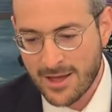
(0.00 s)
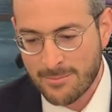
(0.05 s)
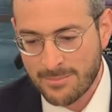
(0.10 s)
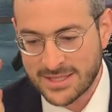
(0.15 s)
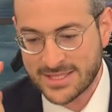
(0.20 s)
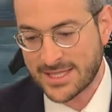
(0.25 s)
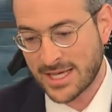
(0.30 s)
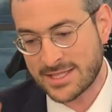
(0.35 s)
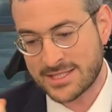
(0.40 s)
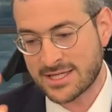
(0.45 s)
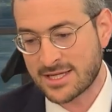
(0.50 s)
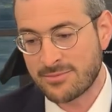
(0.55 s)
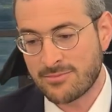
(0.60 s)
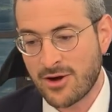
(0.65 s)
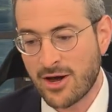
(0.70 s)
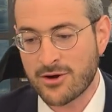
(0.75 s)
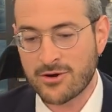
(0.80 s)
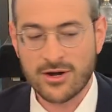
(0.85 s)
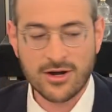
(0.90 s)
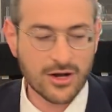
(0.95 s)
But says
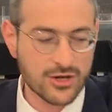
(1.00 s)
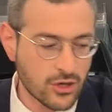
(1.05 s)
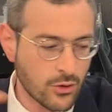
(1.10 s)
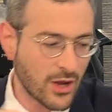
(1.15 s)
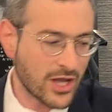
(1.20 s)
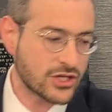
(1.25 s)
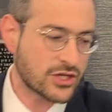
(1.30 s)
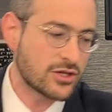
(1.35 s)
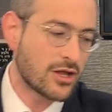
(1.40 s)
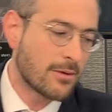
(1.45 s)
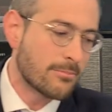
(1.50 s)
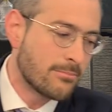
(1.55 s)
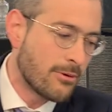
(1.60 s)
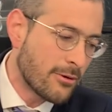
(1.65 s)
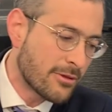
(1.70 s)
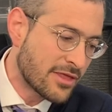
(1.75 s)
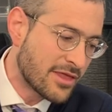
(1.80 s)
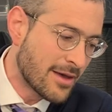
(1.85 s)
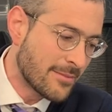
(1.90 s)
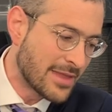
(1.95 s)
Gemara, a question on
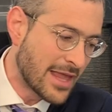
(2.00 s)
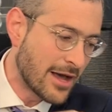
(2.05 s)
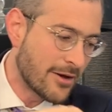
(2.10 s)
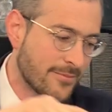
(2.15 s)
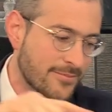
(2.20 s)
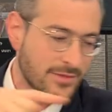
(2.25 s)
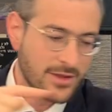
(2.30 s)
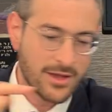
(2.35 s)
both of them now.